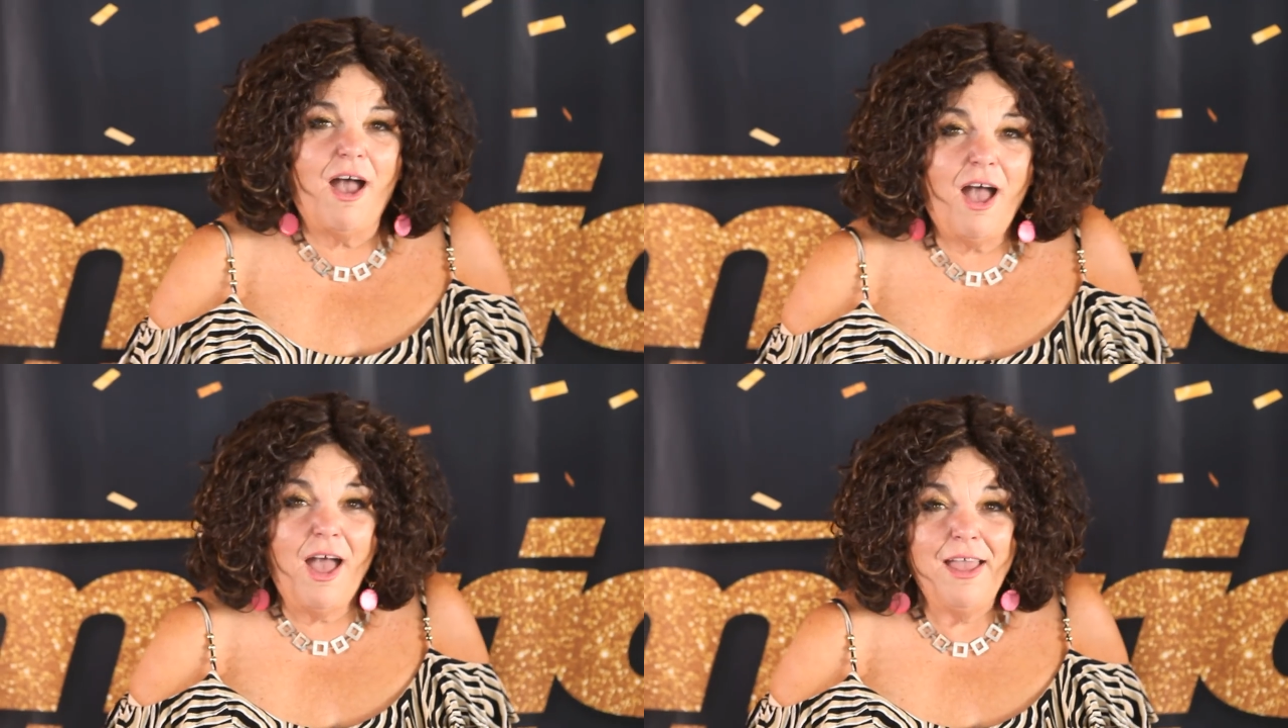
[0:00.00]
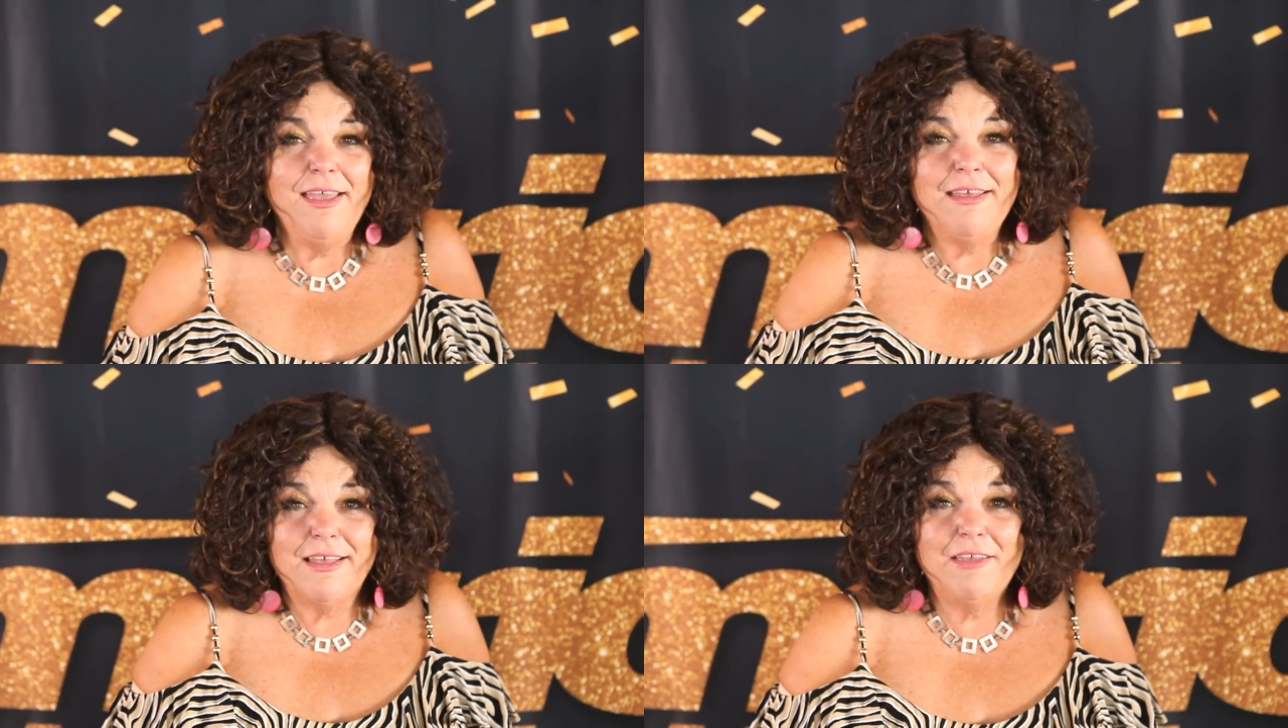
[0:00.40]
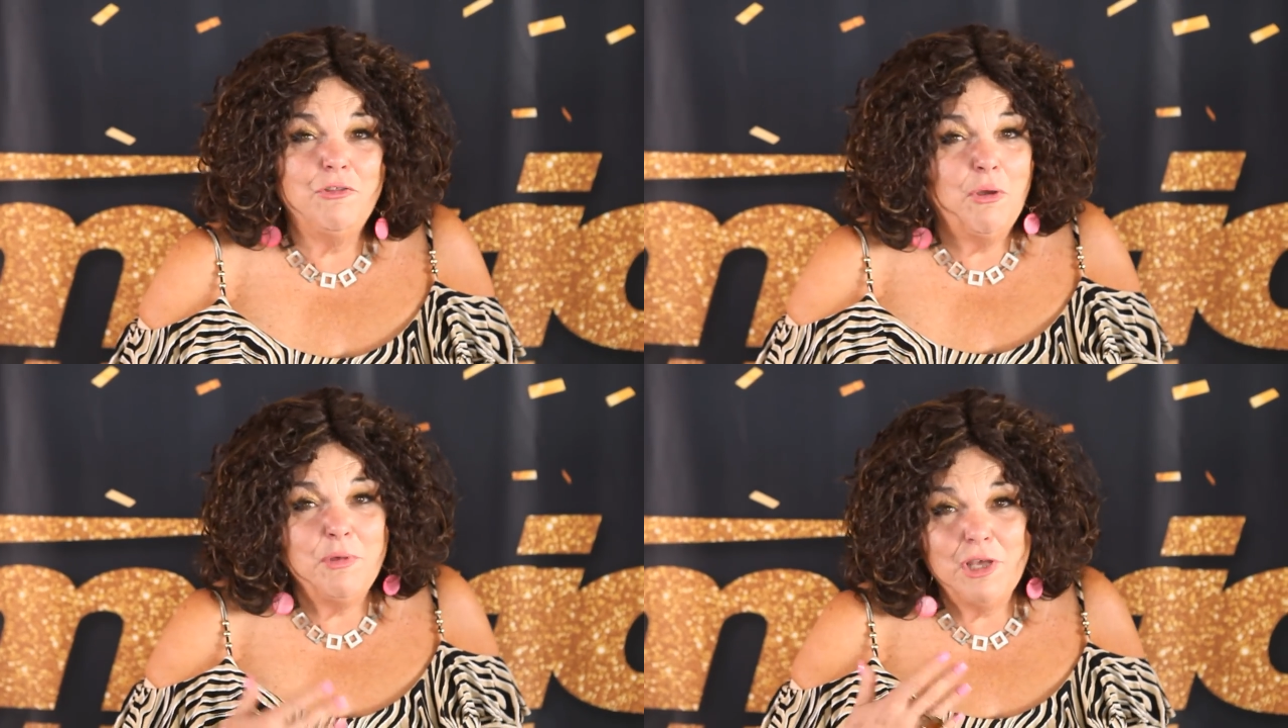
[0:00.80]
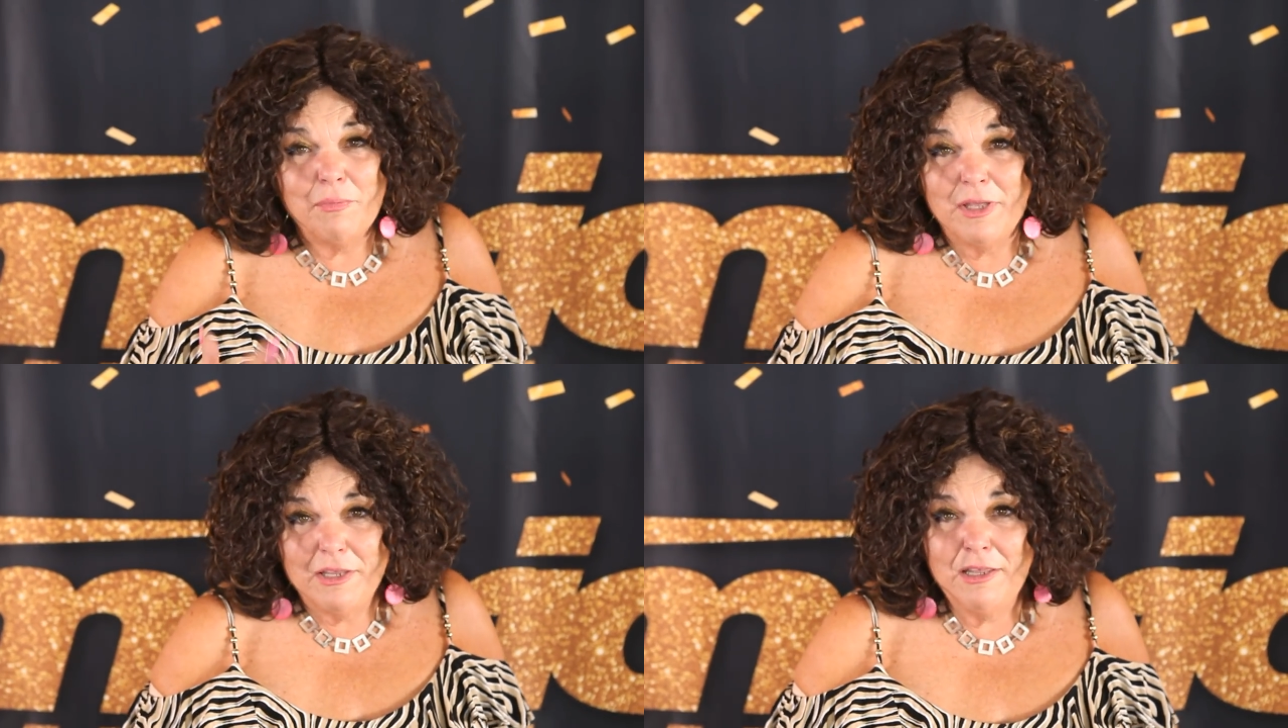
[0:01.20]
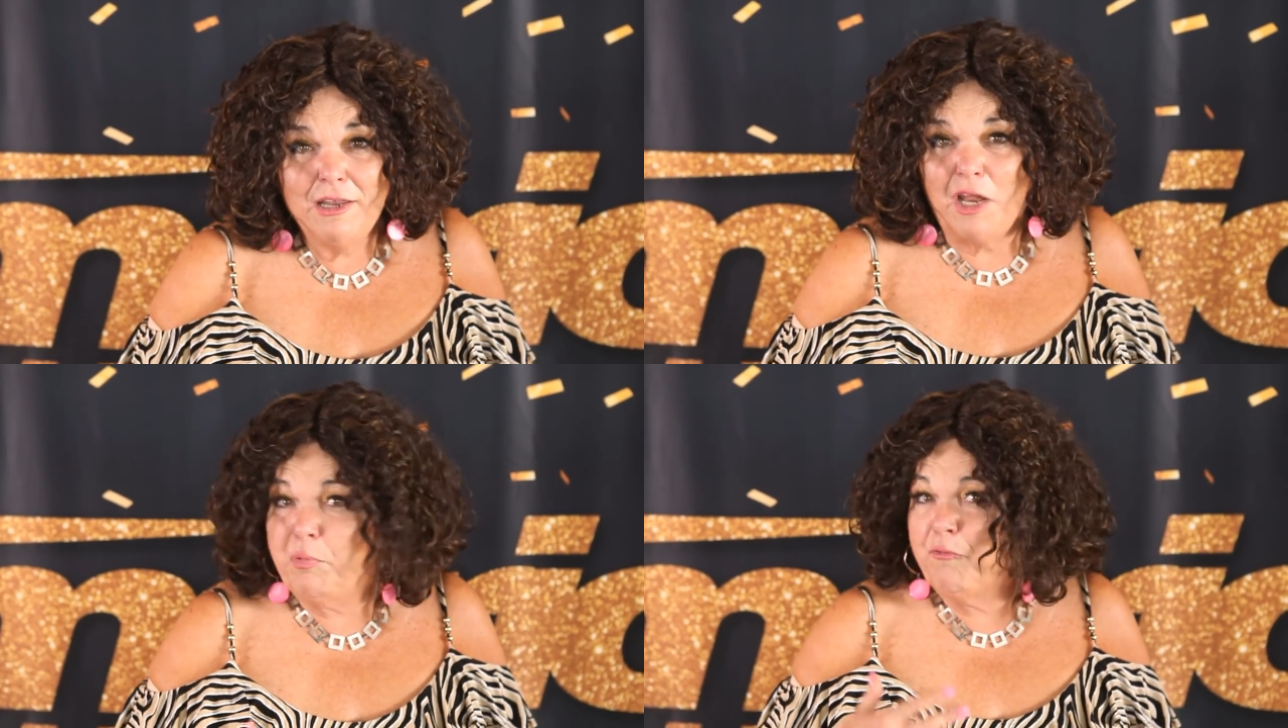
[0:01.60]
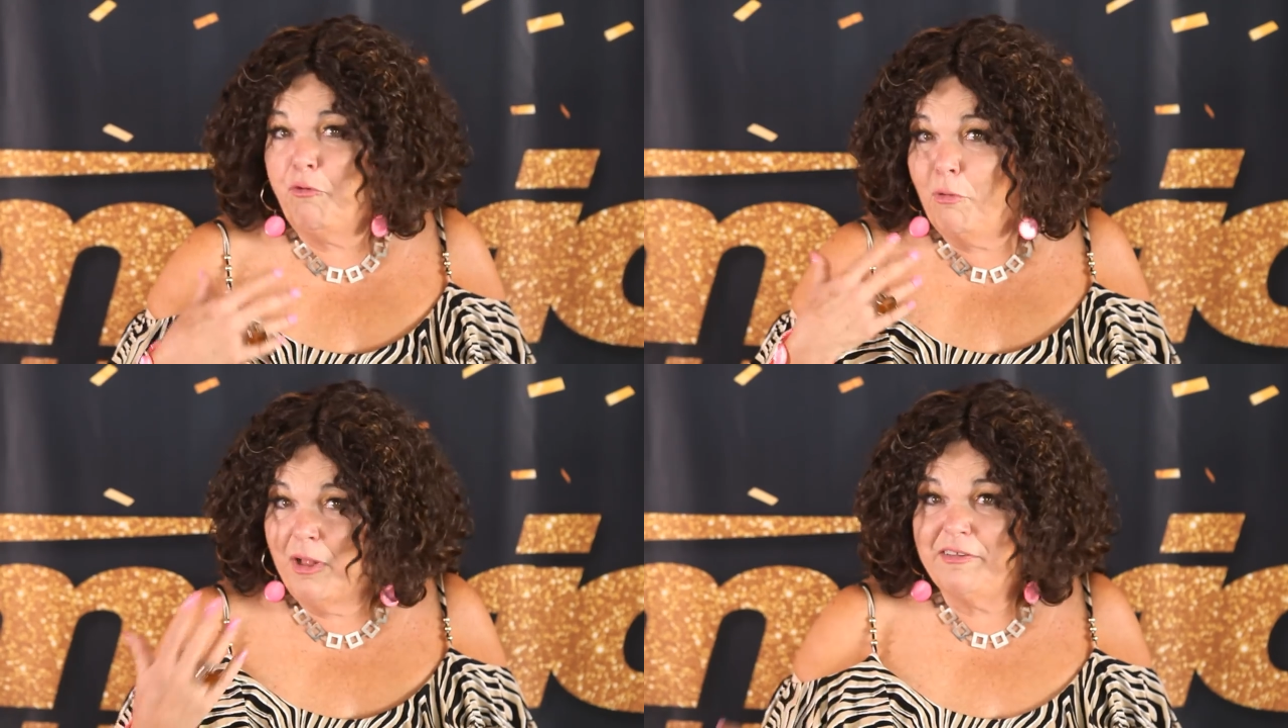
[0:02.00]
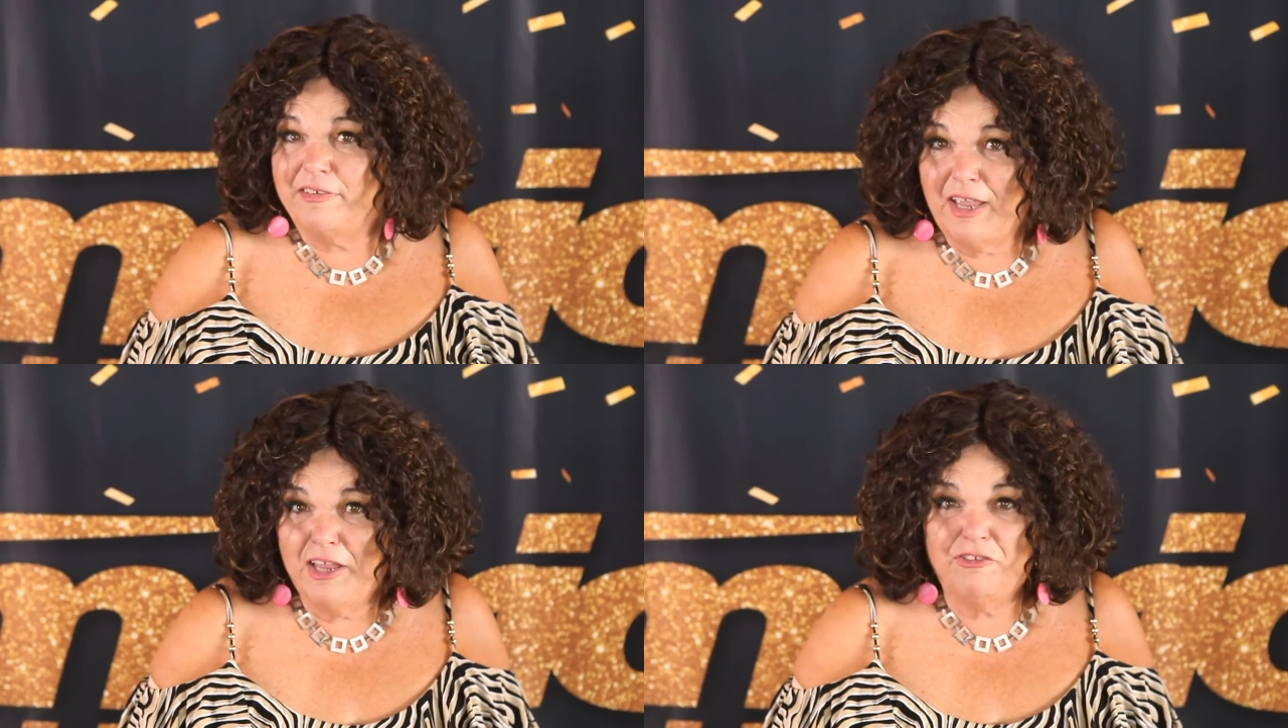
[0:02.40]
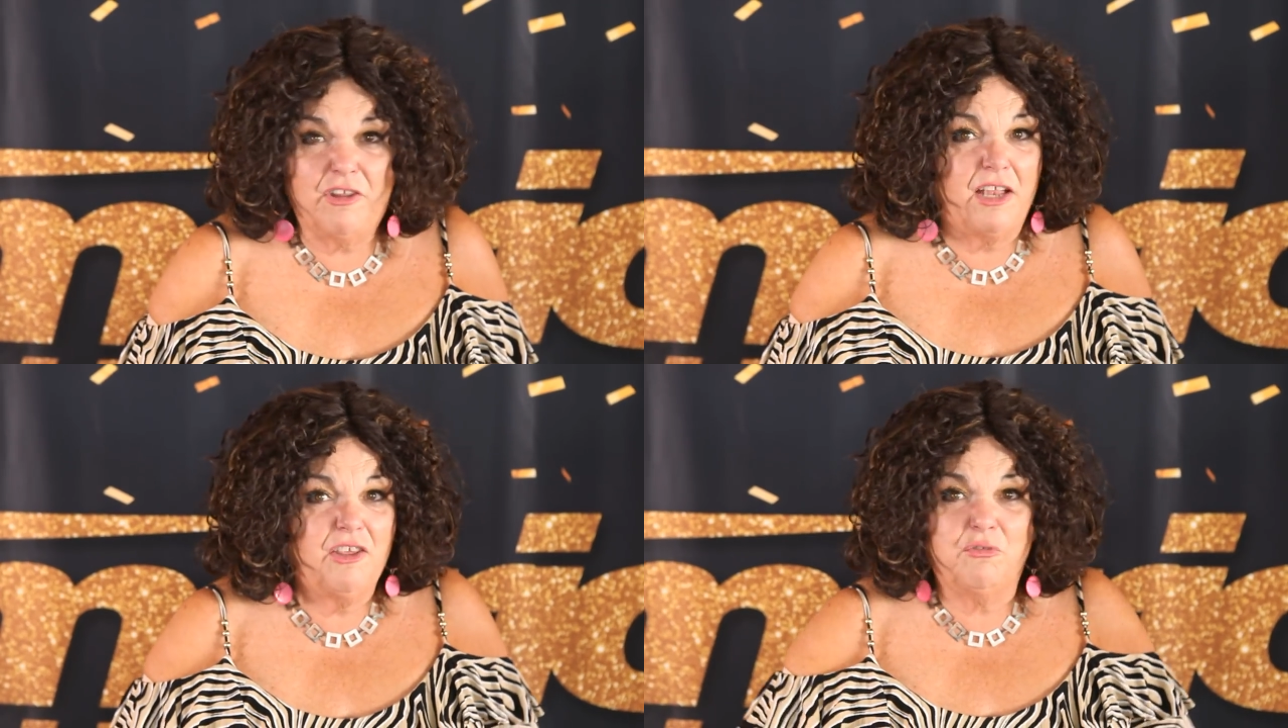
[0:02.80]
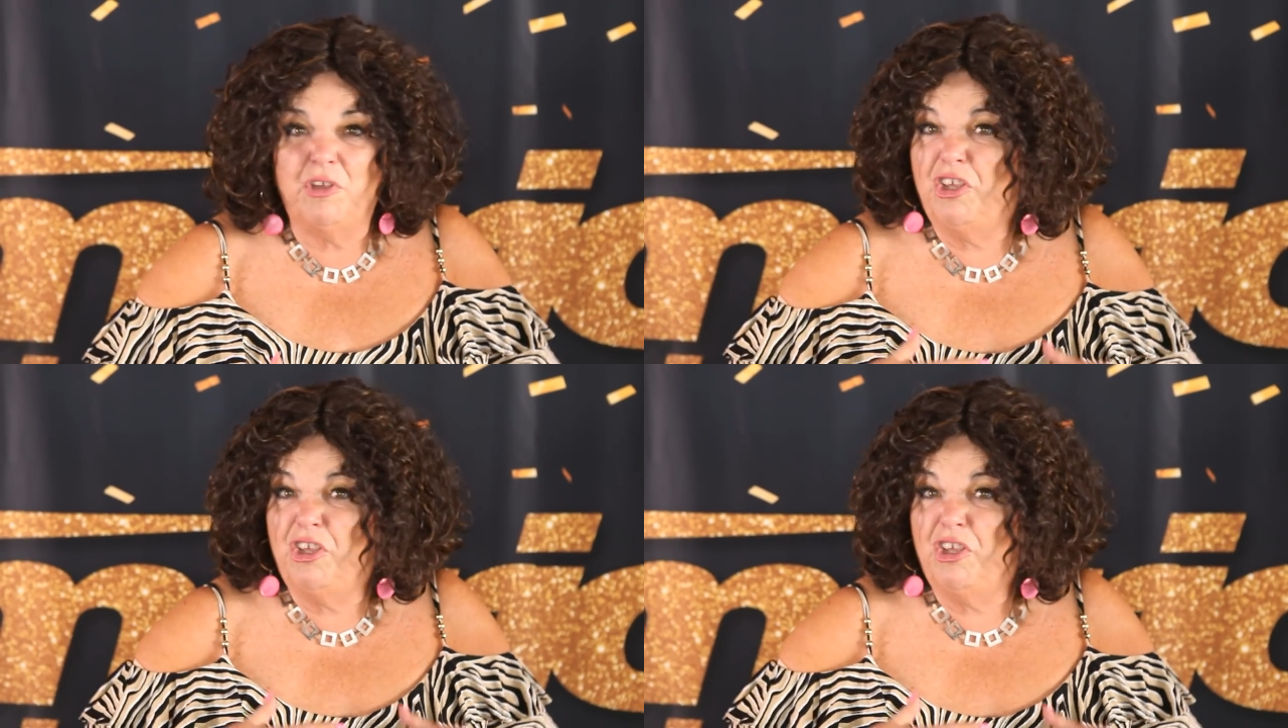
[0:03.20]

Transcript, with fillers: I, even though I'm a comedian and I perform on stage and that gives me